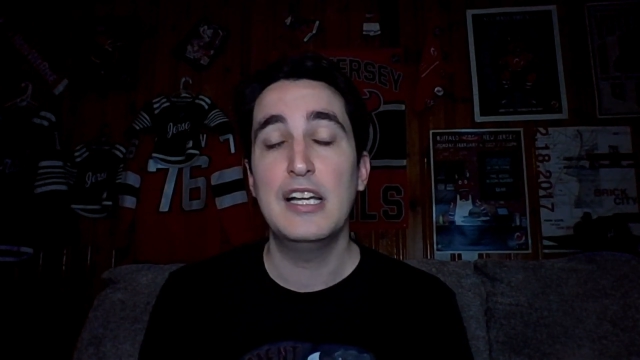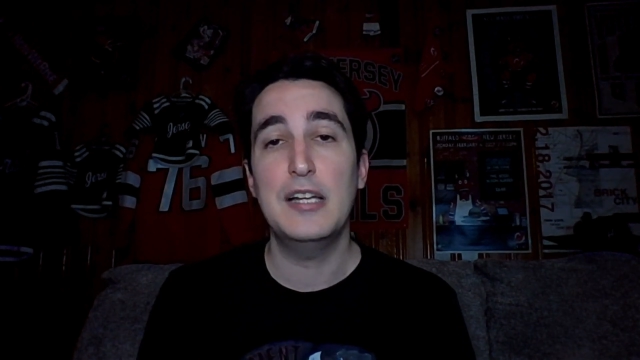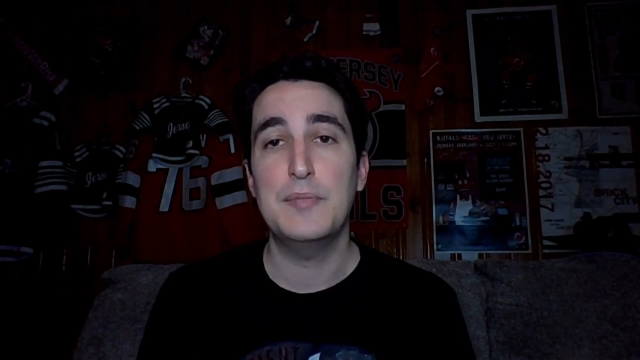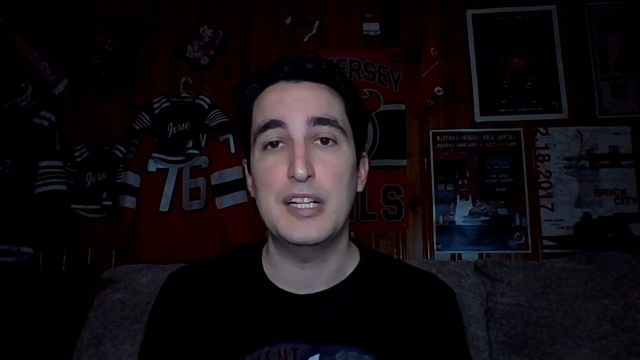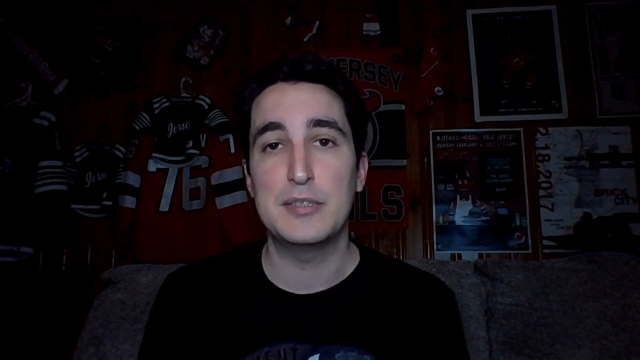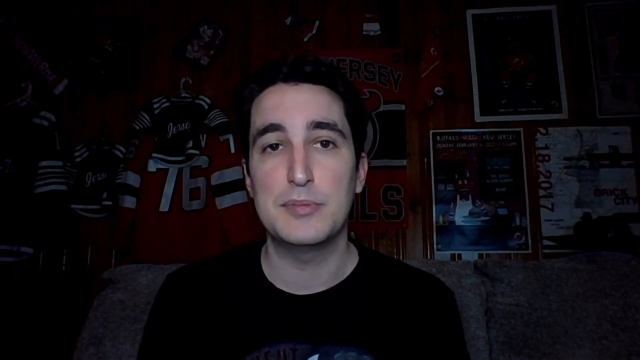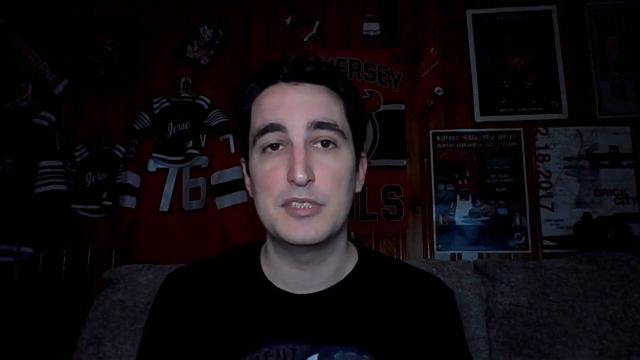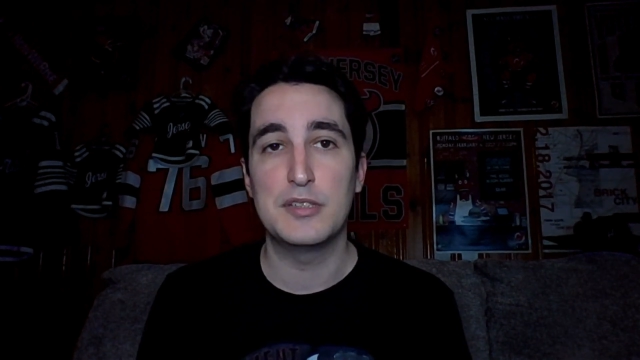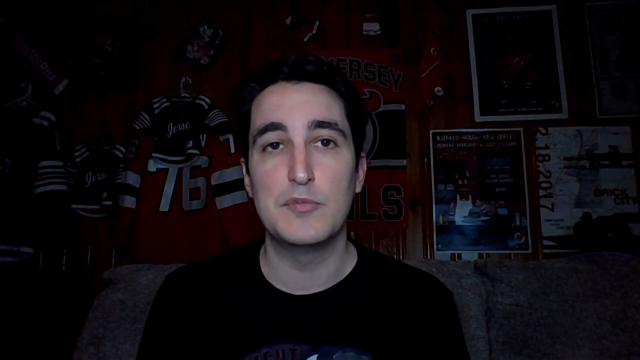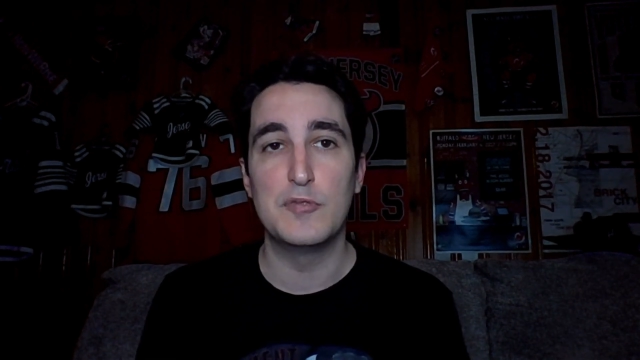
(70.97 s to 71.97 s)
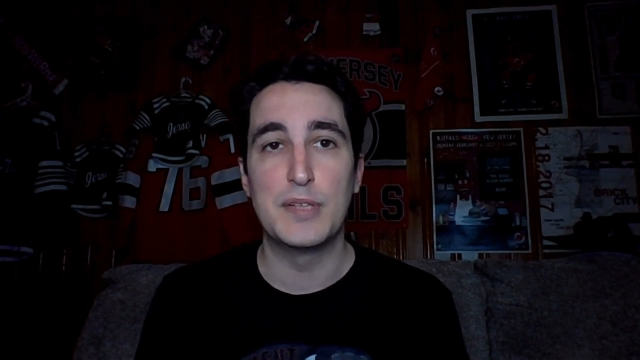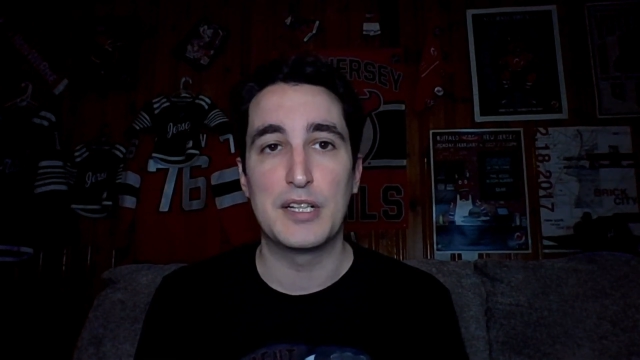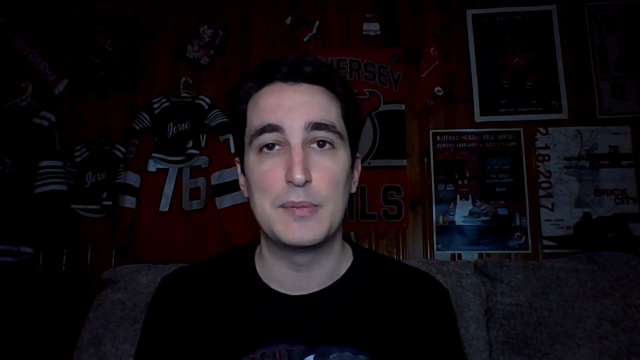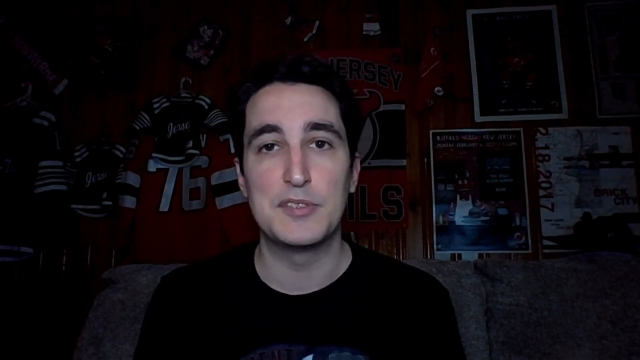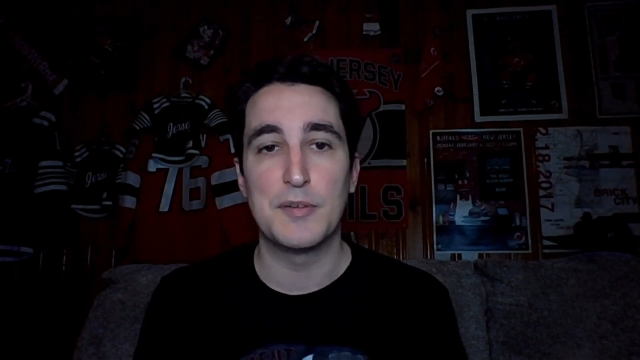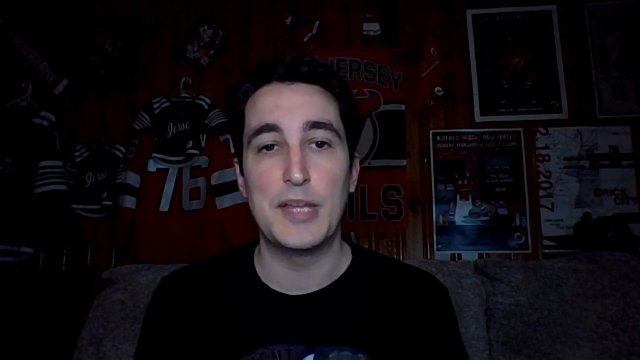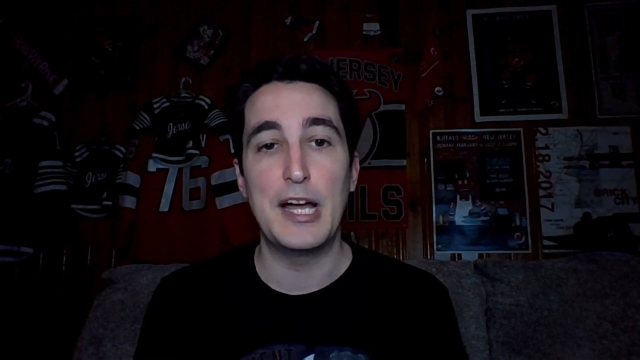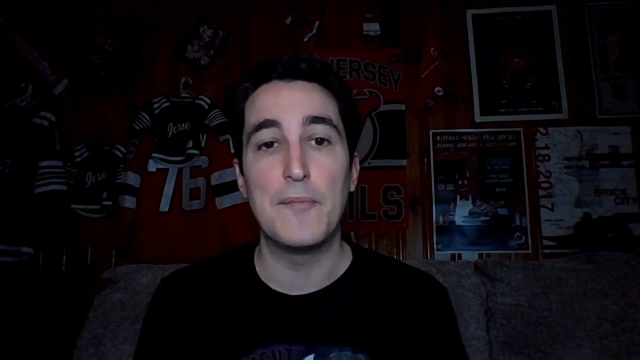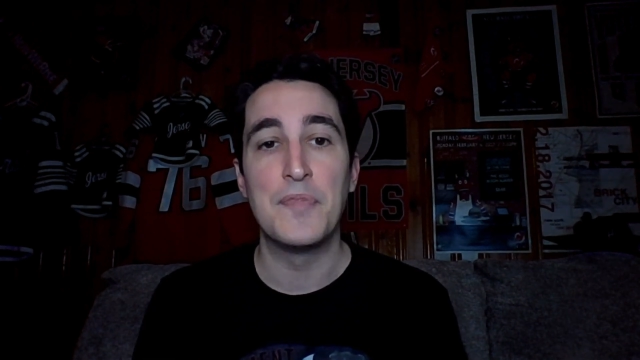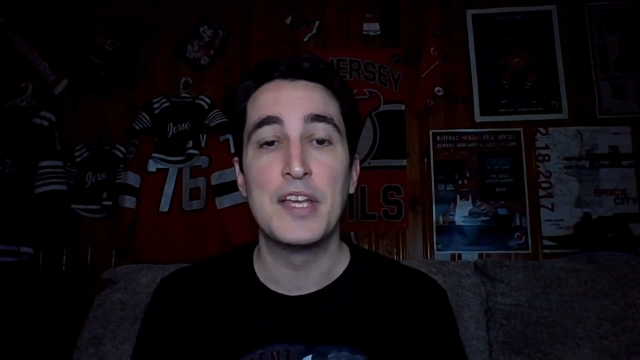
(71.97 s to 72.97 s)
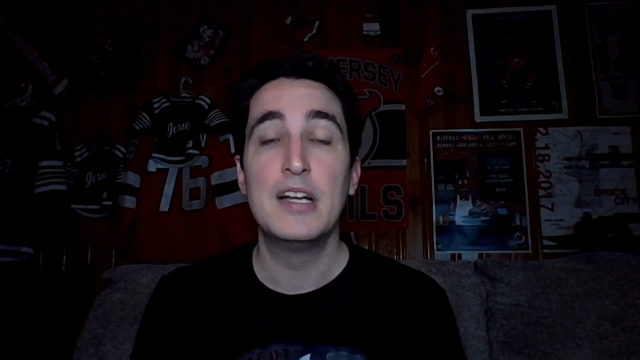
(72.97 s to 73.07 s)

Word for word: and possibly some movement comes from that.